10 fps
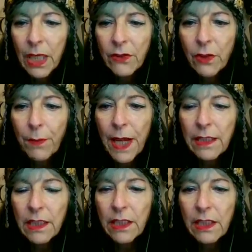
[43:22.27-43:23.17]
So
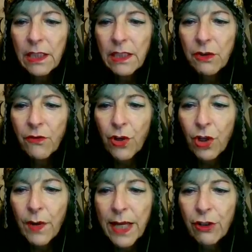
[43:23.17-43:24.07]
Pisces, this is
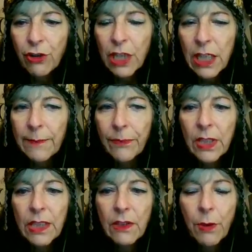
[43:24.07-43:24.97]
Virgo energy.
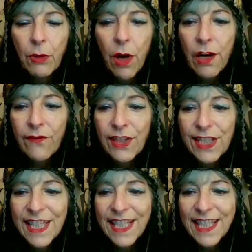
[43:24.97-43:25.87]
It's about
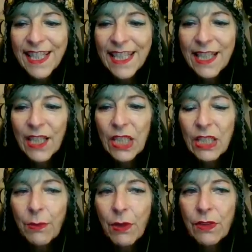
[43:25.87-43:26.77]
harvesting. It's
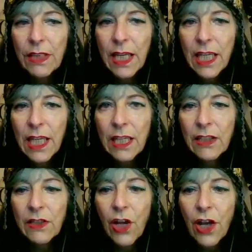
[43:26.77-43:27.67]
about taking
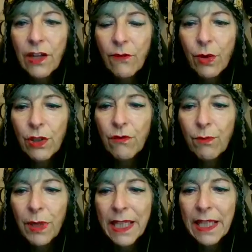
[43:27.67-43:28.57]
stock of where
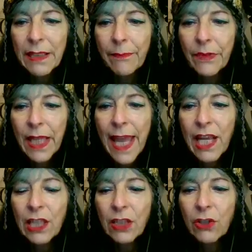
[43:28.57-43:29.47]
you've been
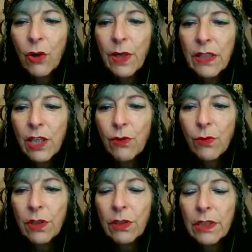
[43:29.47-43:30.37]
and knowing that you
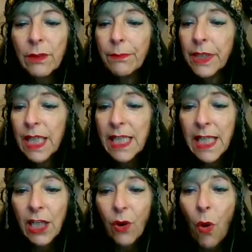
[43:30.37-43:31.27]
are complete
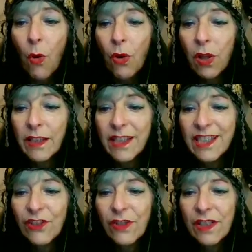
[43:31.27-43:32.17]
and whole
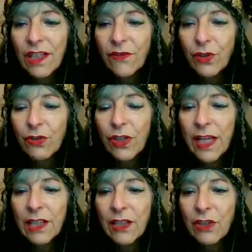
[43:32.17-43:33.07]
in yourself. You're
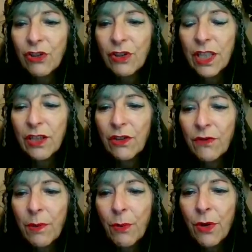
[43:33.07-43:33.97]
ending the journey in
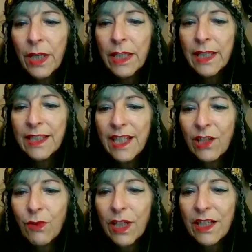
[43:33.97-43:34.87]
November and
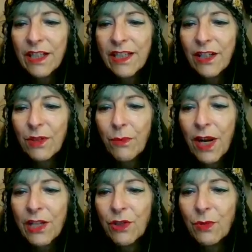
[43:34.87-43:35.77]
getting ready to start a
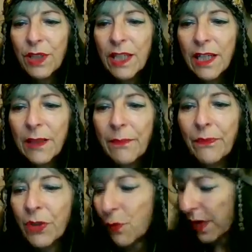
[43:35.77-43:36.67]
brand new beginning.
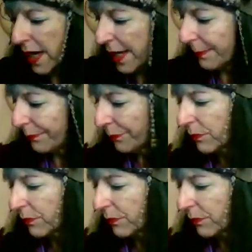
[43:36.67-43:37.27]
Okay.